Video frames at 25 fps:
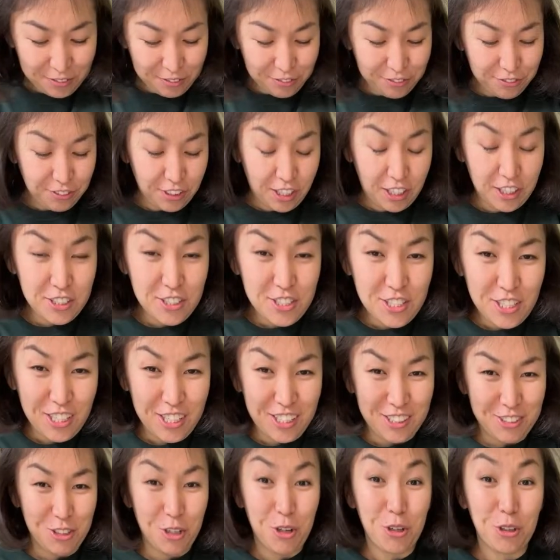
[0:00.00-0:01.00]

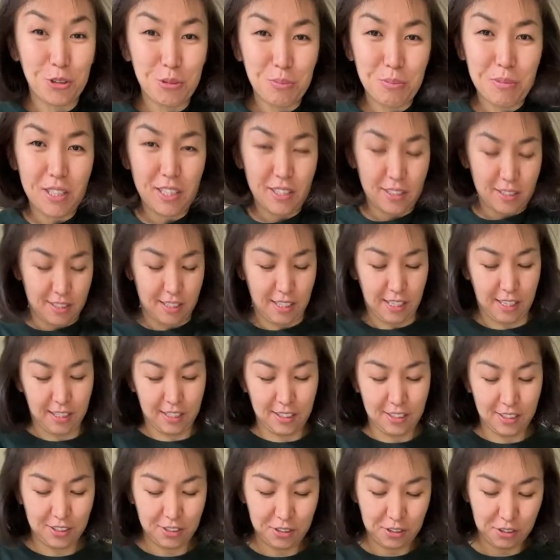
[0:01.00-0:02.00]
fiance told me like,
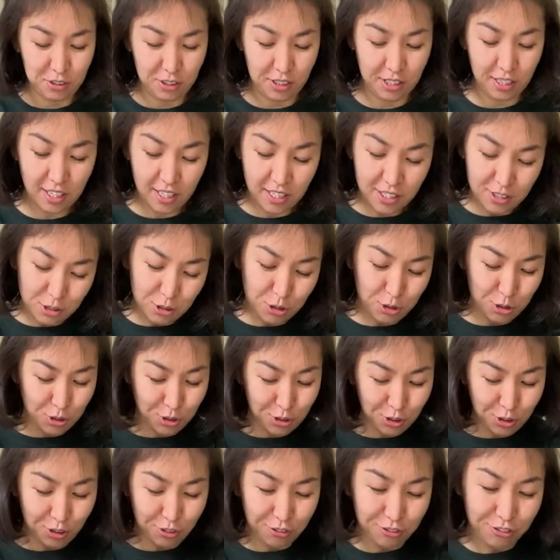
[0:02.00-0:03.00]
hey, you should
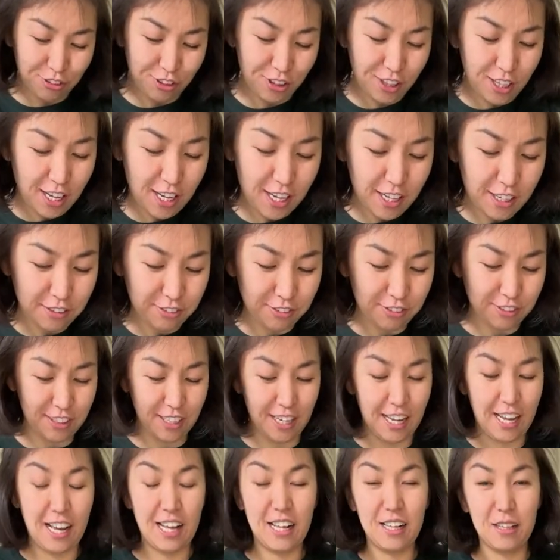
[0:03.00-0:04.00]
go for live, it
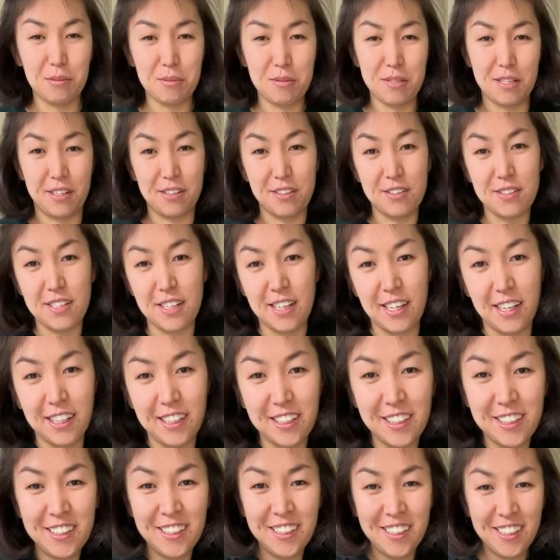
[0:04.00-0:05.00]
helps. And I was like,
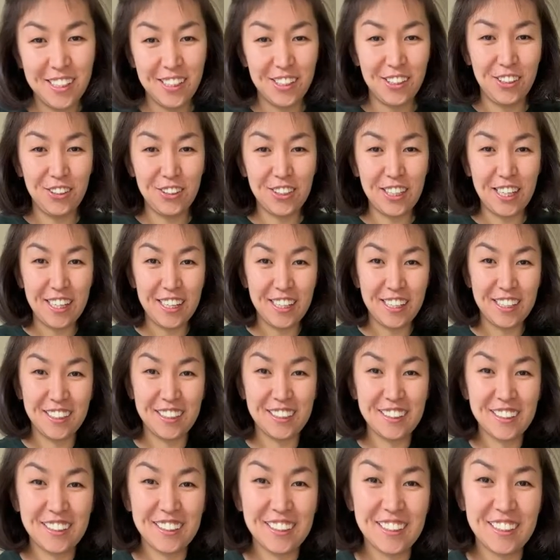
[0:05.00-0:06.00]
okay,
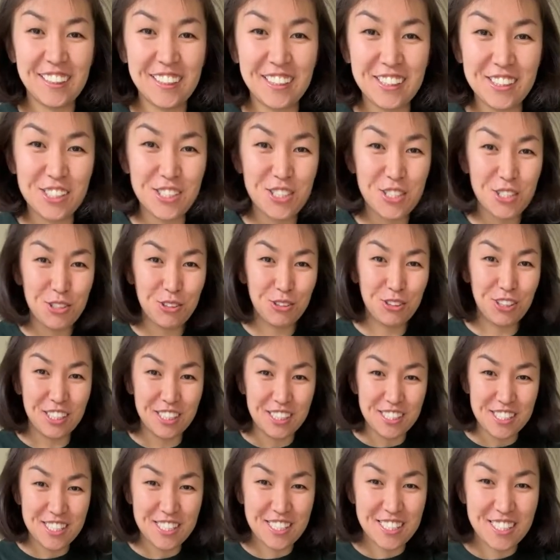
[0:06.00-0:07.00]
let's do
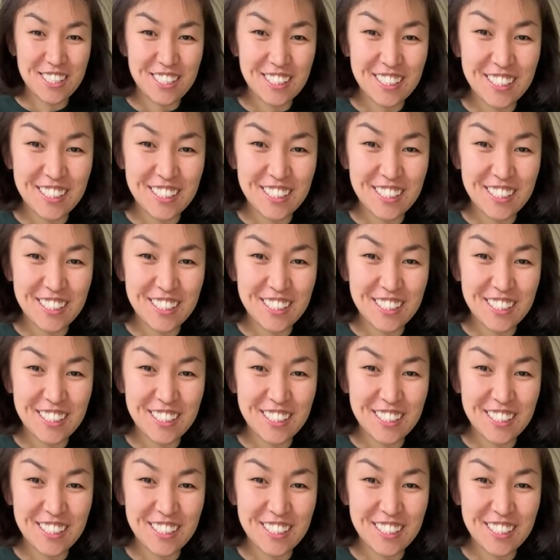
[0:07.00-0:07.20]
this.